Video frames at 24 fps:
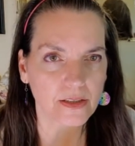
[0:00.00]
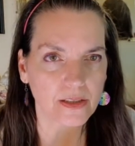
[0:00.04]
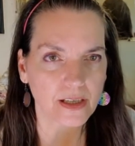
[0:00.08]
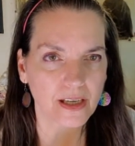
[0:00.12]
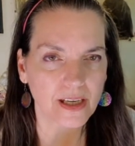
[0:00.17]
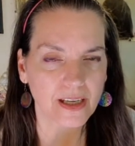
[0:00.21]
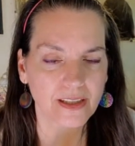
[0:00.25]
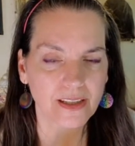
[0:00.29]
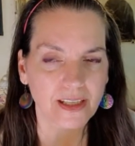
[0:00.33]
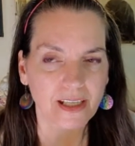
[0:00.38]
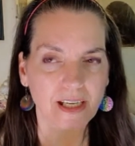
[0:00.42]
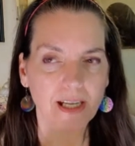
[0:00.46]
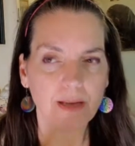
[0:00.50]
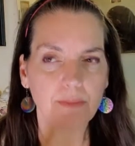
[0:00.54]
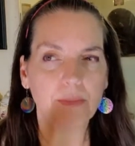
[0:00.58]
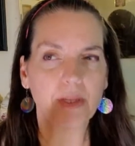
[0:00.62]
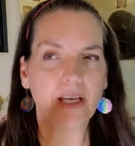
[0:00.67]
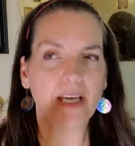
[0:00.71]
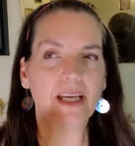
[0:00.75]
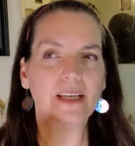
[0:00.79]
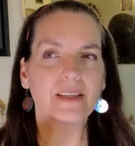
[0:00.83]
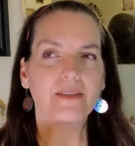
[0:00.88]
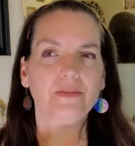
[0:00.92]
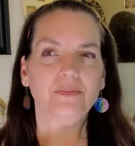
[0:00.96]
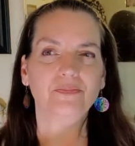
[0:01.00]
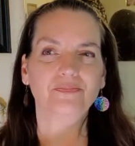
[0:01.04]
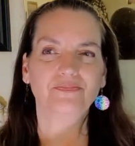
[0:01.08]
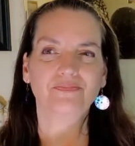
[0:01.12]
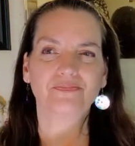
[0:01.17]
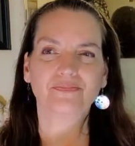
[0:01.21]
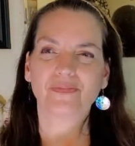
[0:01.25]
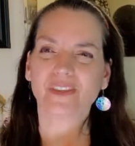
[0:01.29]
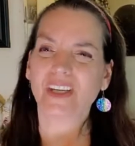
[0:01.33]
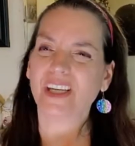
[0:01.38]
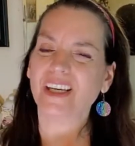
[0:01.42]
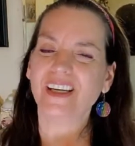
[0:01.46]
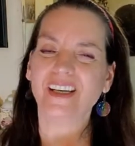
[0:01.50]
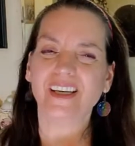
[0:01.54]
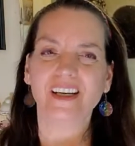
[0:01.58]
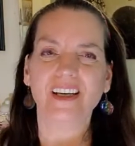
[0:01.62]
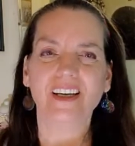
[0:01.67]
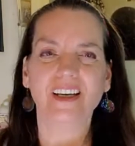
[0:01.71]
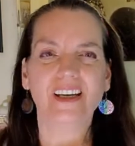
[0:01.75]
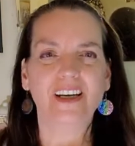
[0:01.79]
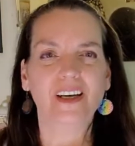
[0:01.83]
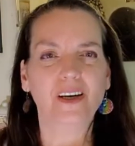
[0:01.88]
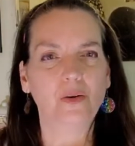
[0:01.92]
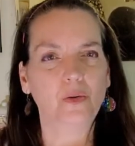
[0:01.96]
and then I'm like,
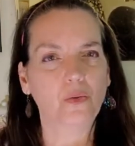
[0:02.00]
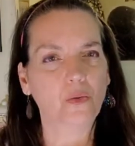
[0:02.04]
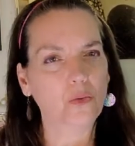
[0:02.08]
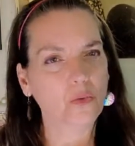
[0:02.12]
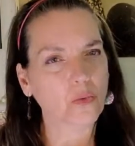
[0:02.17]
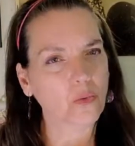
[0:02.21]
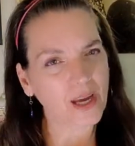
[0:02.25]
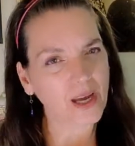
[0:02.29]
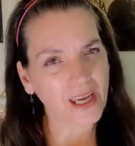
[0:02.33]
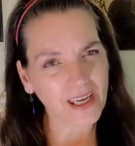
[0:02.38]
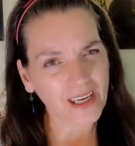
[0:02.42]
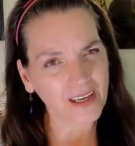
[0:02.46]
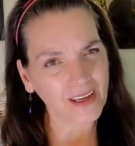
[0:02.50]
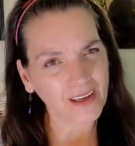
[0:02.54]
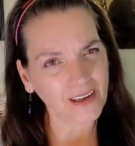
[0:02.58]
well,